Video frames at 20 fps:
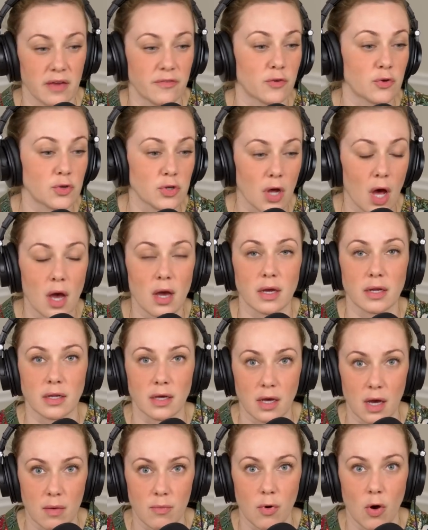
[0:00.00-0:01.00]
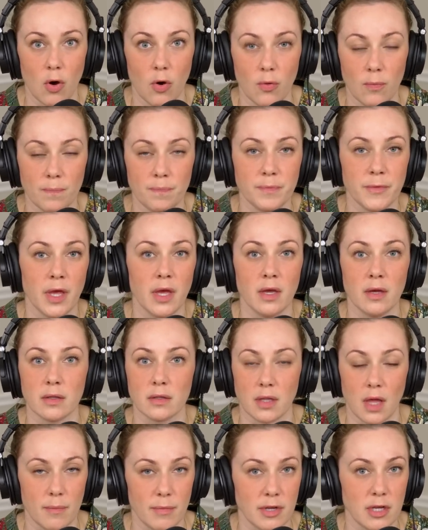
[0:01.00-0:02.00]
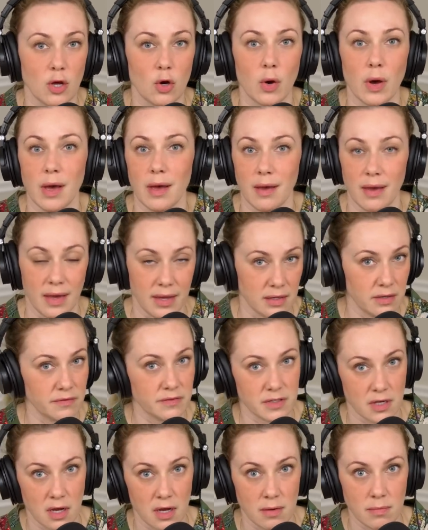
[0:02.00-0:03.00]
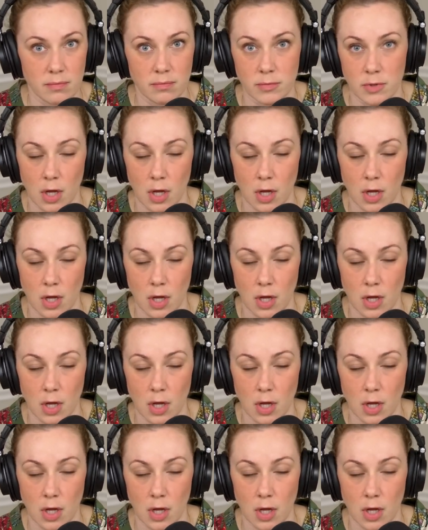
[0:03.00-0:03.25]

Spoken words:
If you're not going to come home, let me know ahead of time,